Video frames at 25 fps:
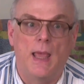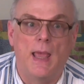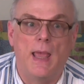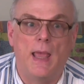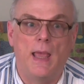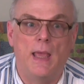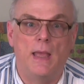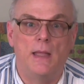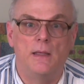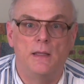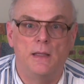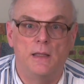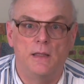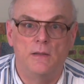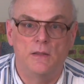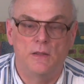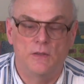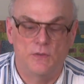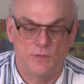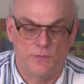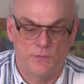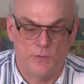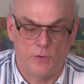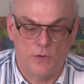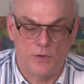And in
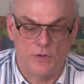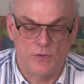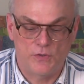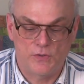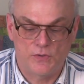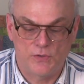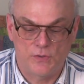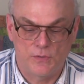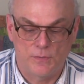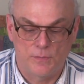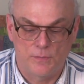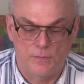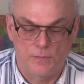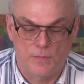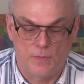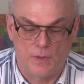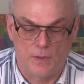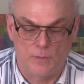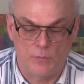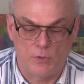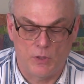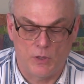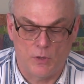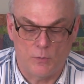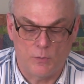this verse,
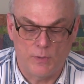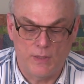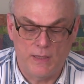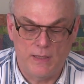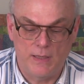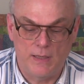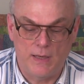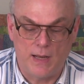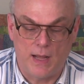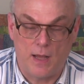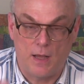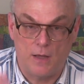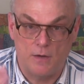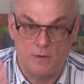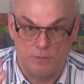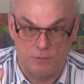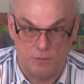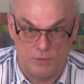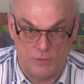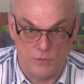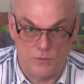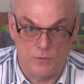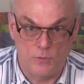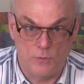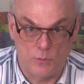I'm going to read it out of
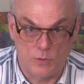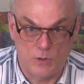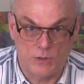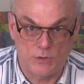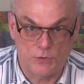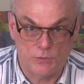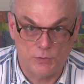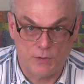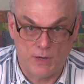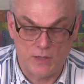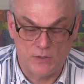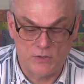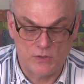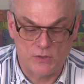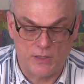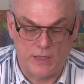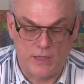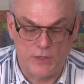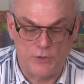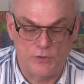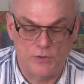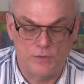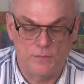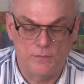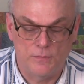the New World
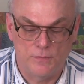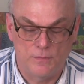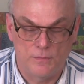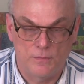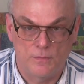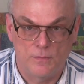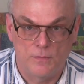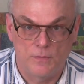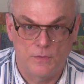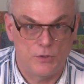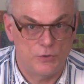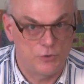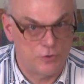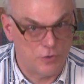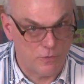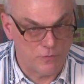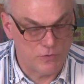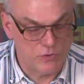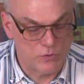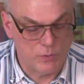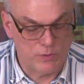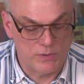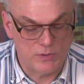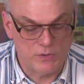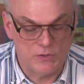Translation, the
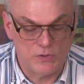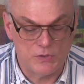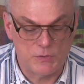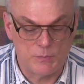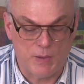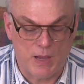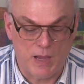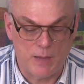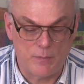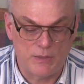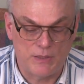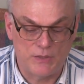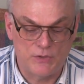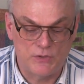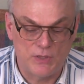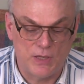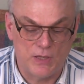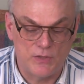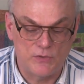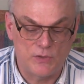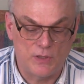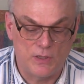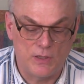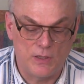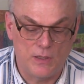Jehovah's Witnesses Bible. It
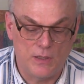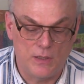says,